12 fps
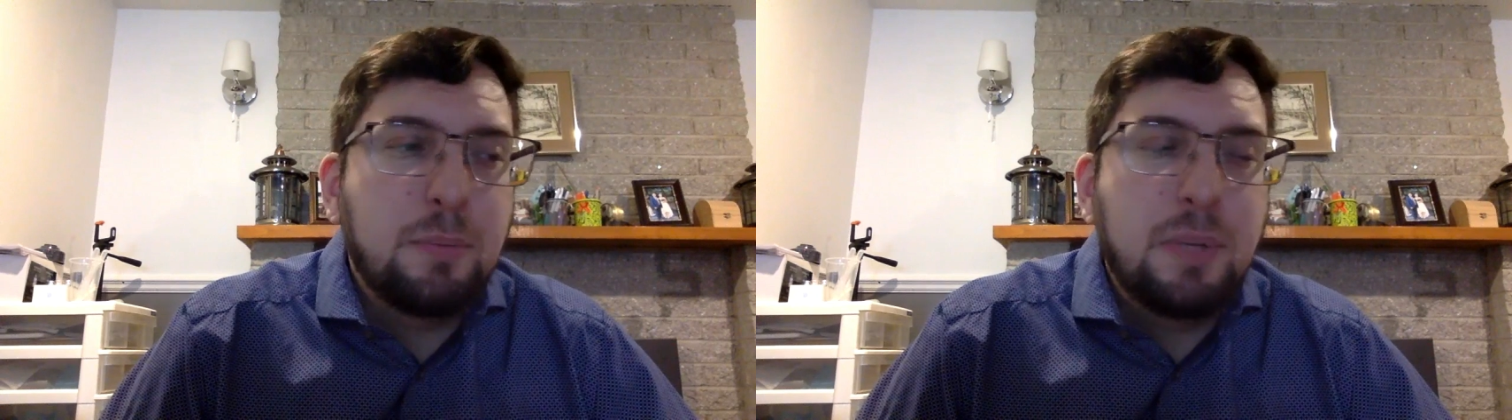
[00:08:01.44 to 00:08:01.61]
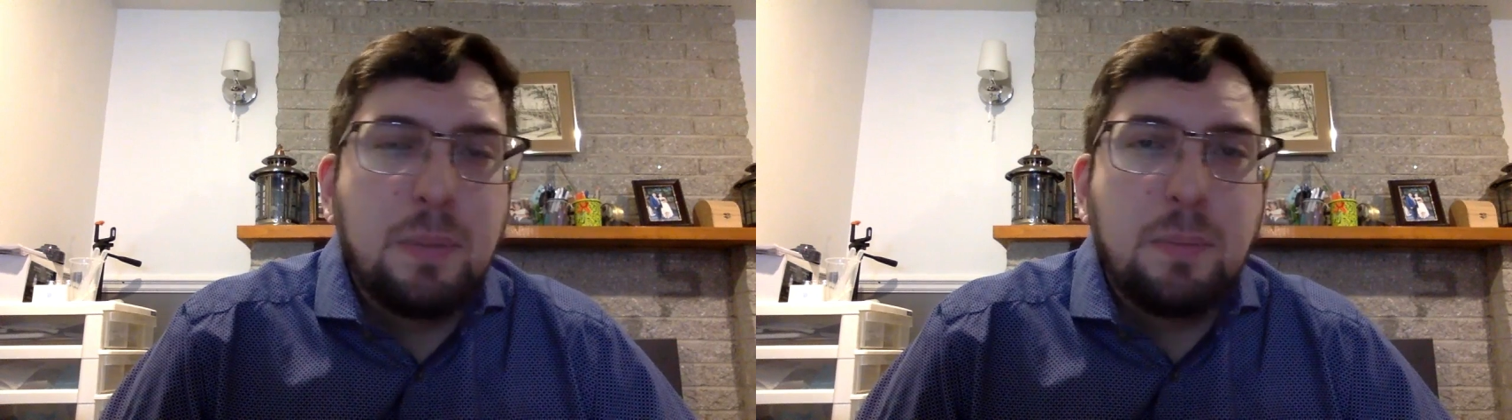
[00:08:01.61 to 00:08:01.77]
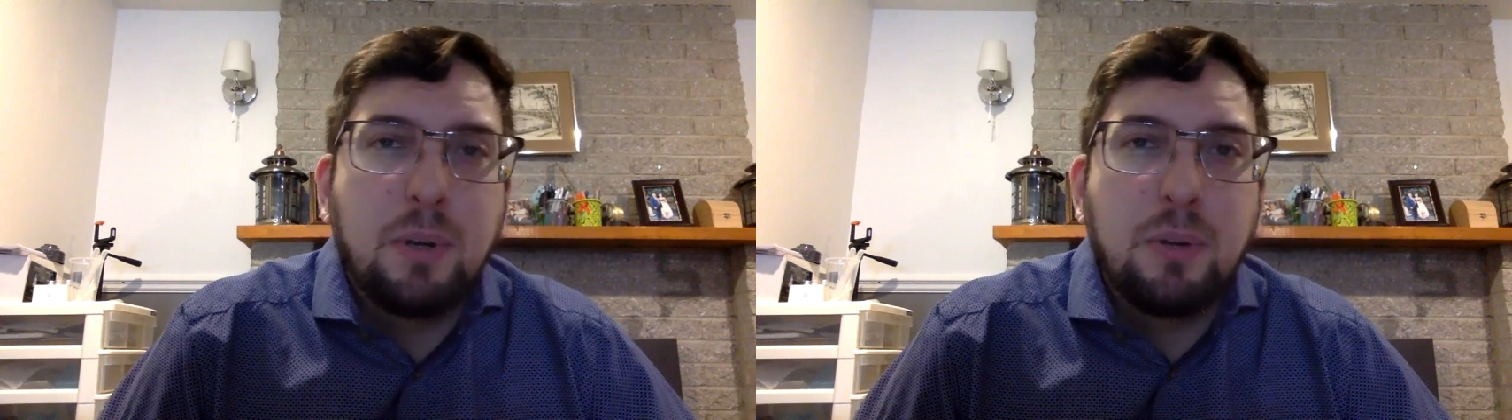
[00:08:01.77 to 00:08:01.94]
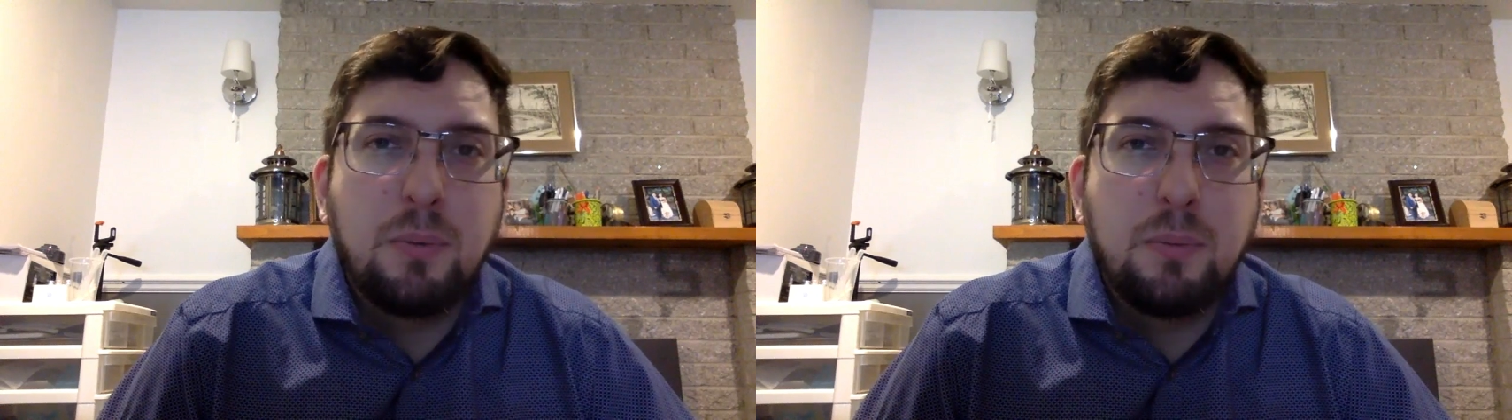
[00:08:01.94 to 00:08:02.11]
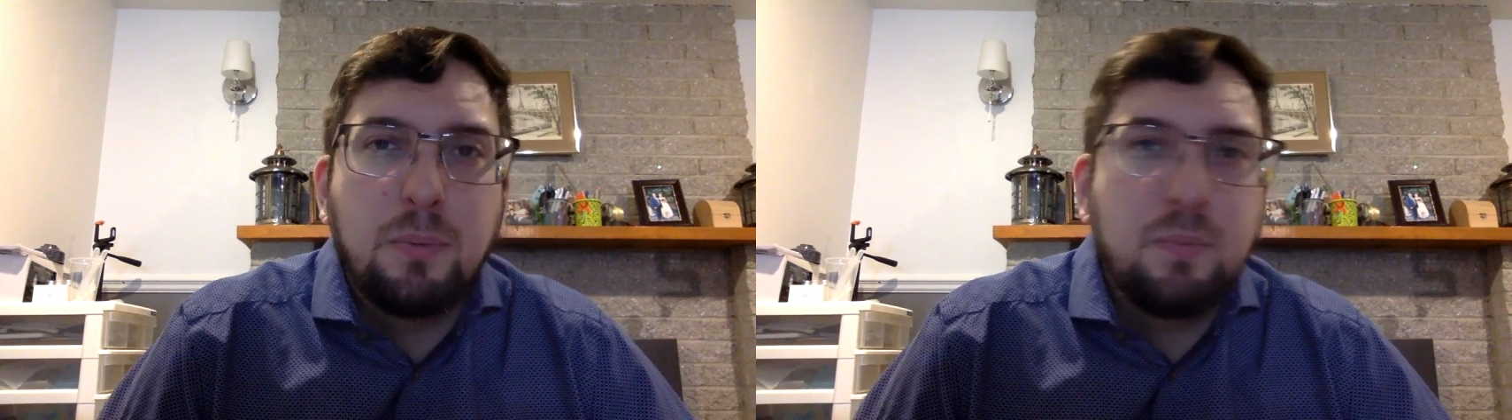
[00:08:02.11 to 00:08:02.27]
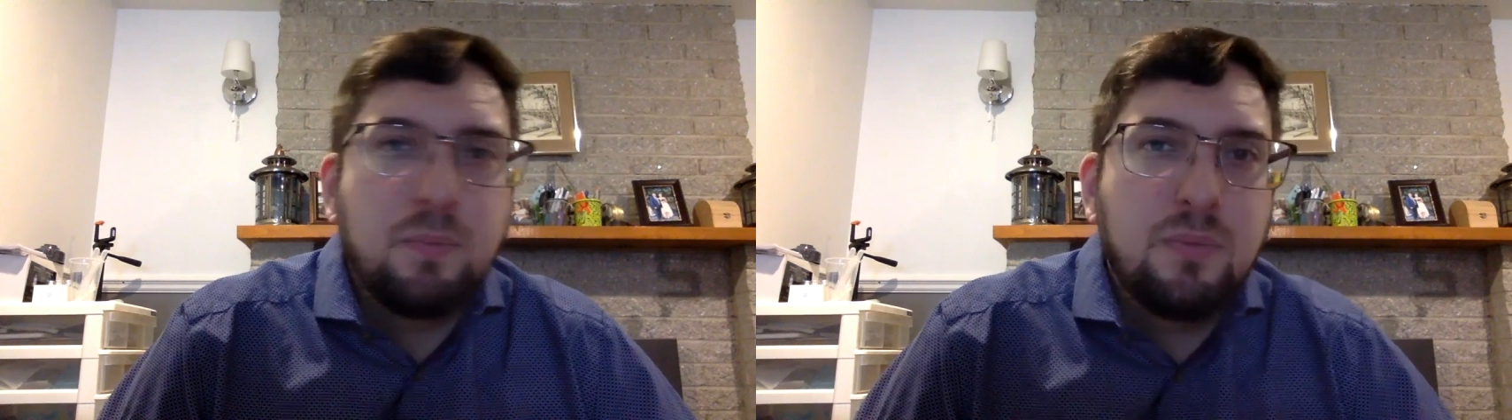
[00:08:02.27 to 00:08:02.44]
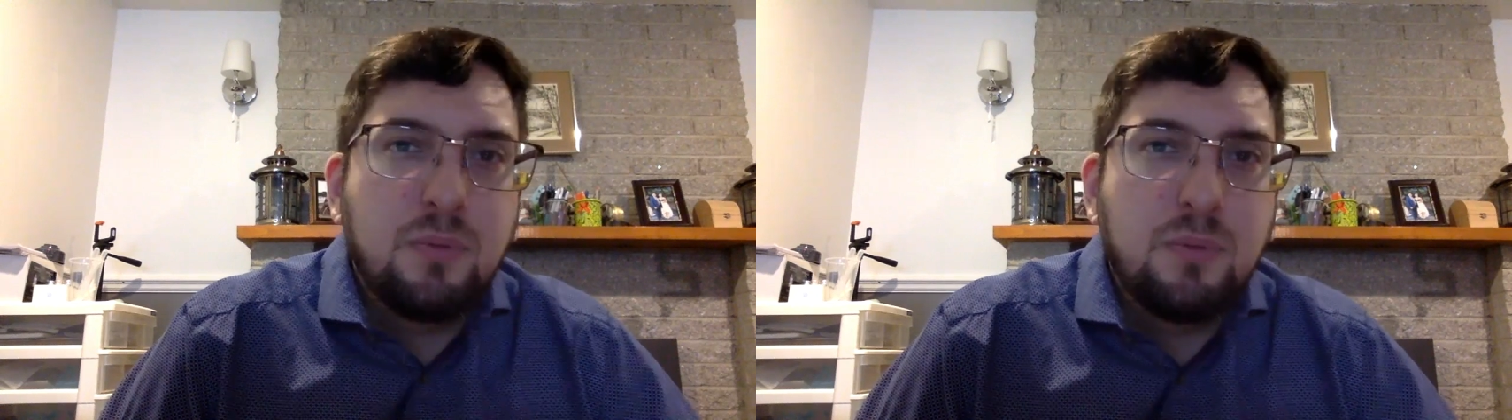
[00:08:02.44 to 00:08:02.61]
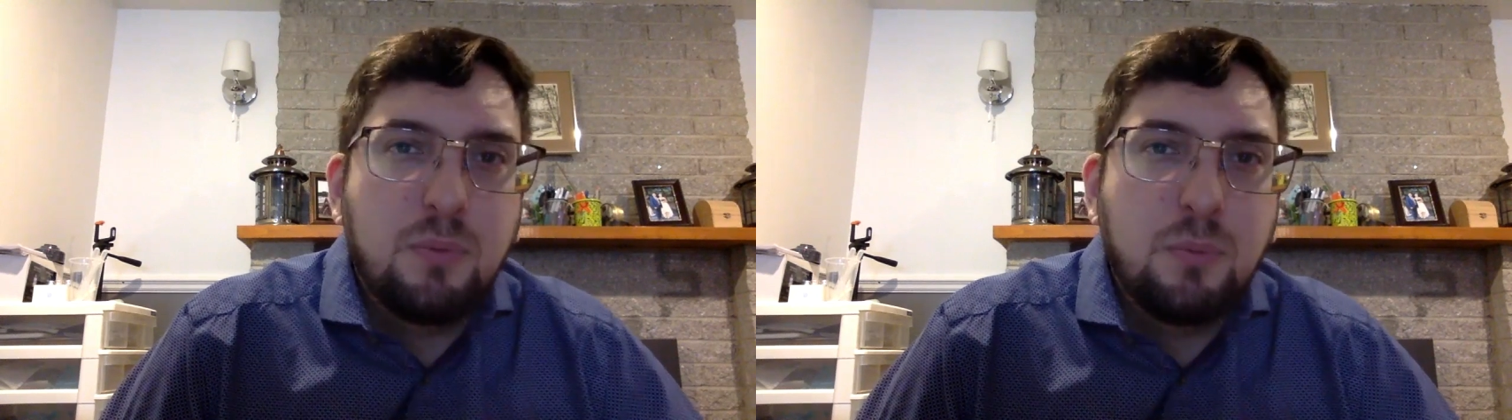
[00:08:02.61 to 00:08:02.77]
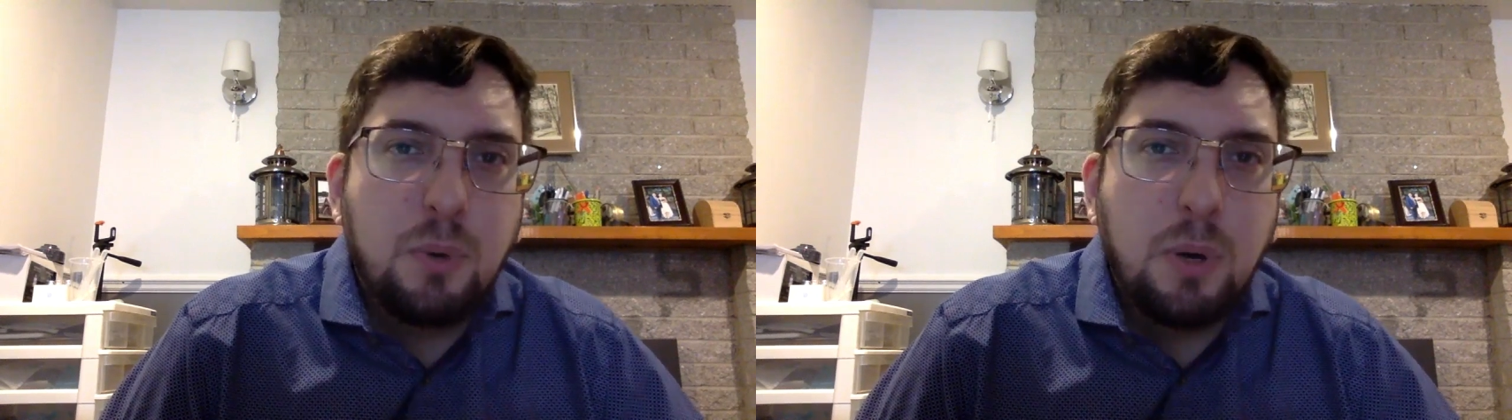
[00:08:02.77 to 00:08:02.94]
people
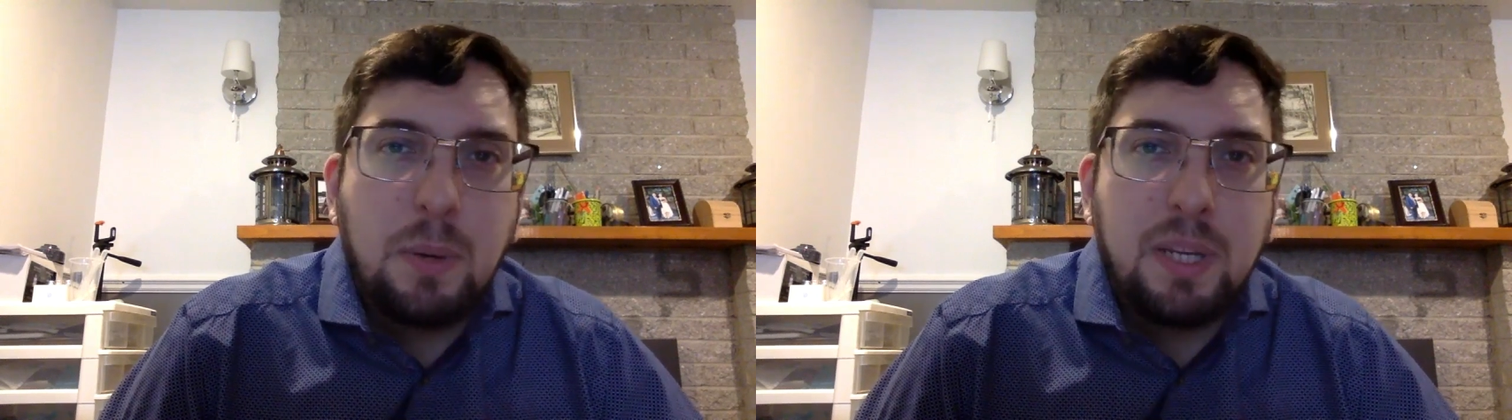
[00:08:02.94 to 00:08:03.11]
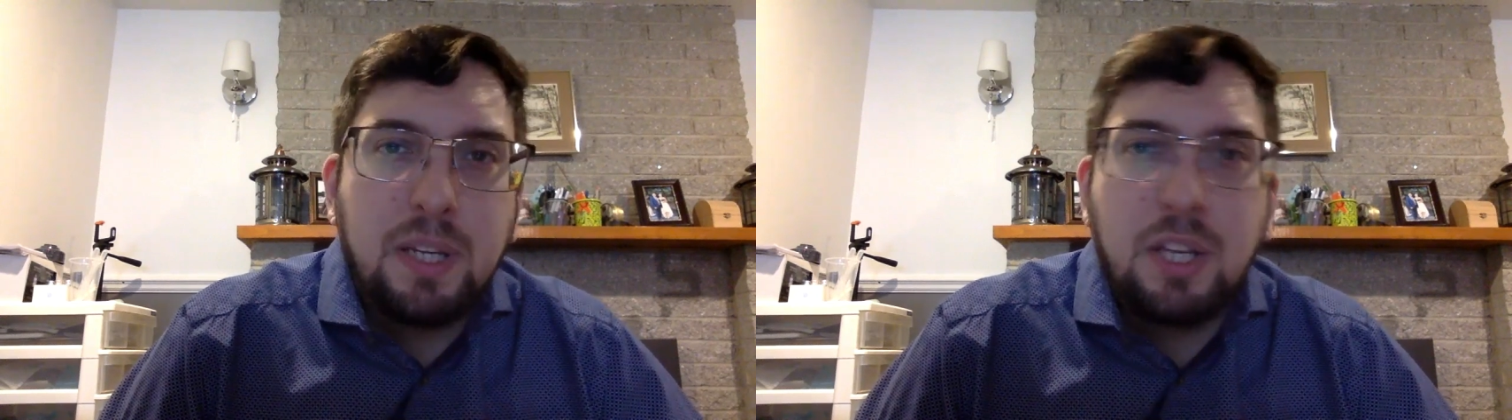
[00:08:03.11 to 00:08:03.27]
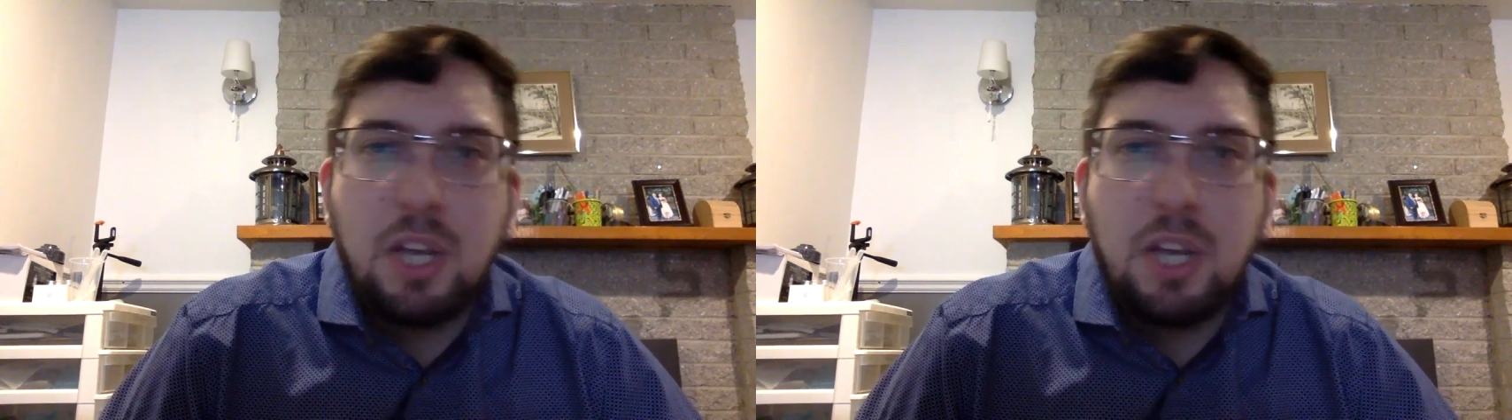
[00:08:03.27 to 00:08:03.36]
wearing